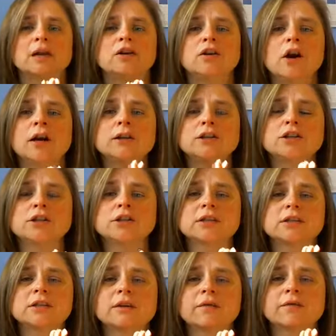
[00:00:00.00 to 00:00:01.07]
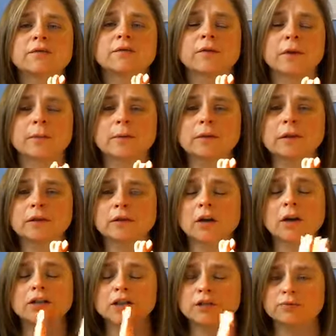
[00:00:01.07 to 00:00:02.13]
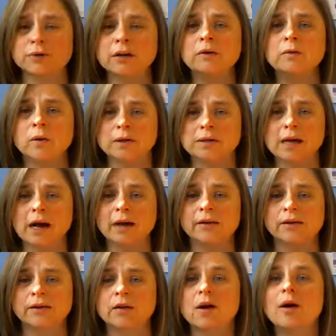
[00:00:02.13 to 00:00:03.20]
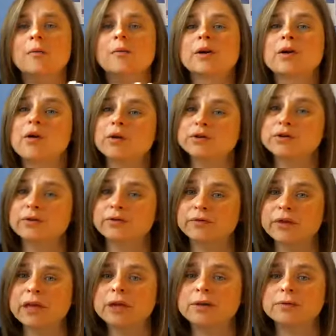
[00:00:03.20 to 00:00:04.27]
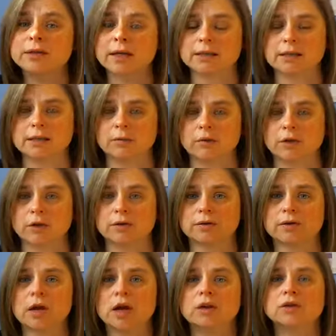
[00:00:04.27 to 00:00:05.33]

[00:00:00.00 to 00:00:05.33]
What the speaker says: not just written ones either, but also video testimonials.